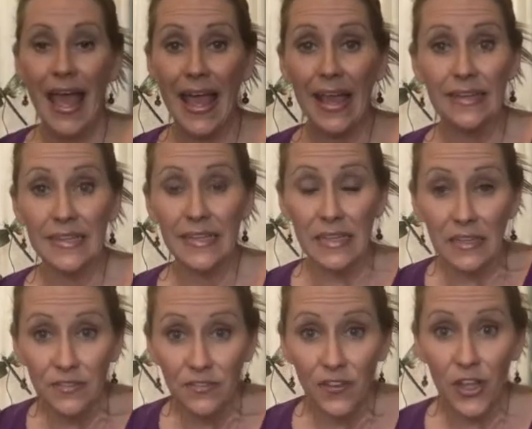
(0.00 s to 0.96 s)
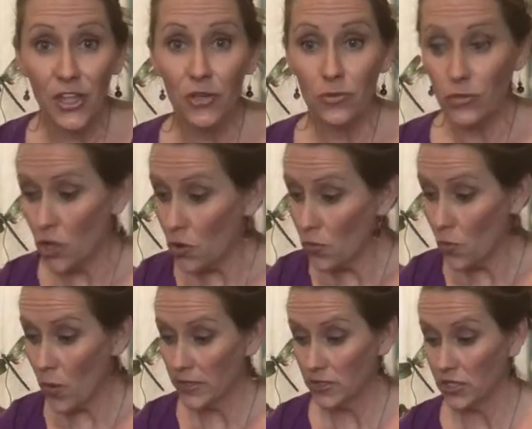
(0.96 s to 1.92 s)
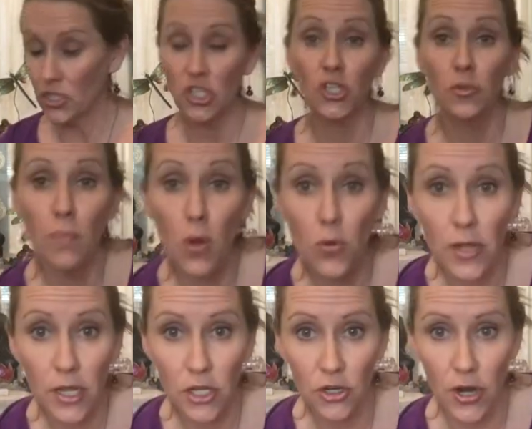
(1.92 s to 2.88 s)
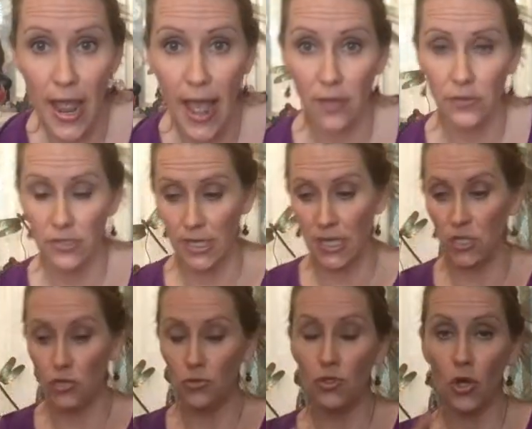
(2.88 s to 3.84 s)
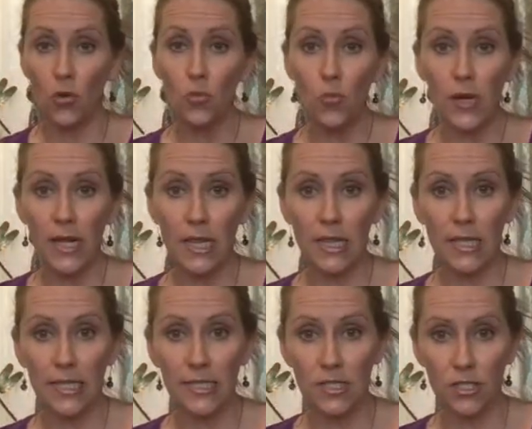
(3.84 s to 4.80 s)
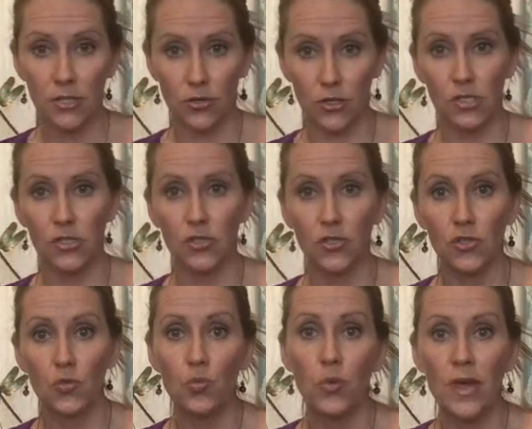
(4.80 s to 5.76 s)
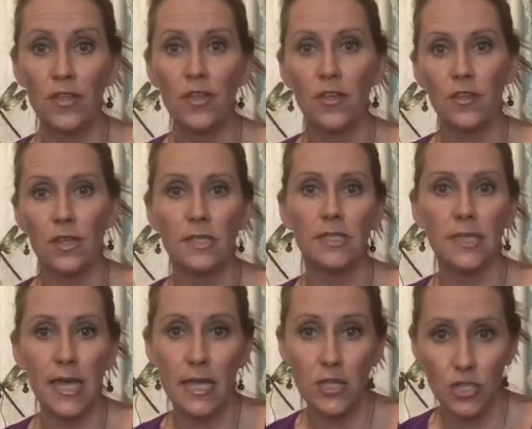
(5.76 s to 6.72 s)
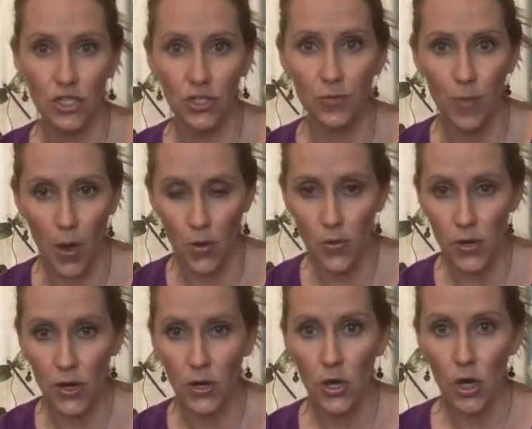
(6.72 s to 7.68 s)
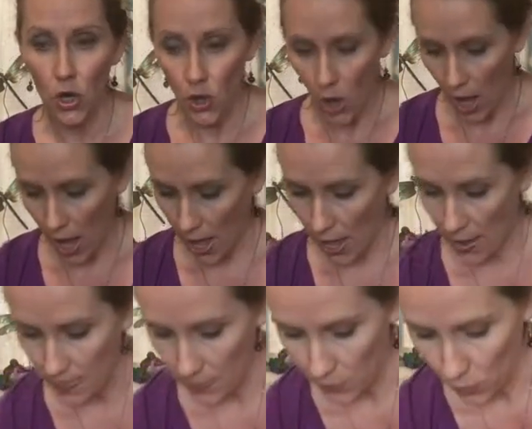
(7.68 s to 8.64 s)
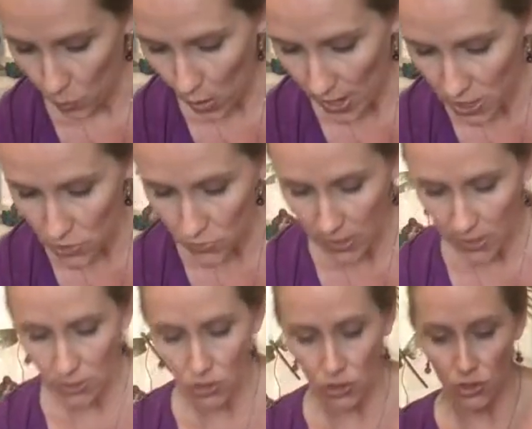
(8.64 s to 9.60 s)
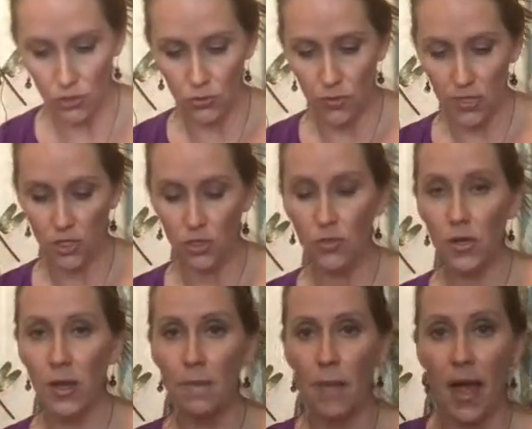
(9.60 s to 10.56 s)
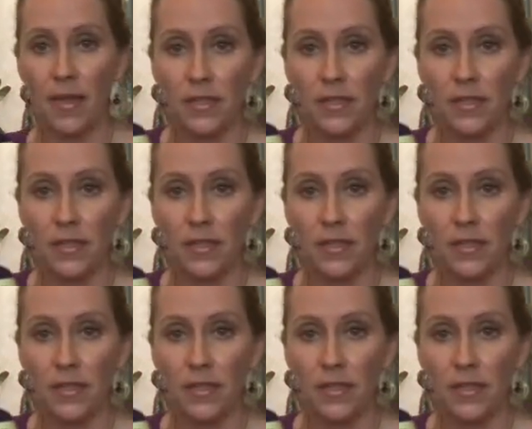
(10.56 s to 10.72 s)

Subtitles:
And if you don't want the smoke in your house and you don't want to cleanse the crystals with the sage smoke, What you can do is you can buy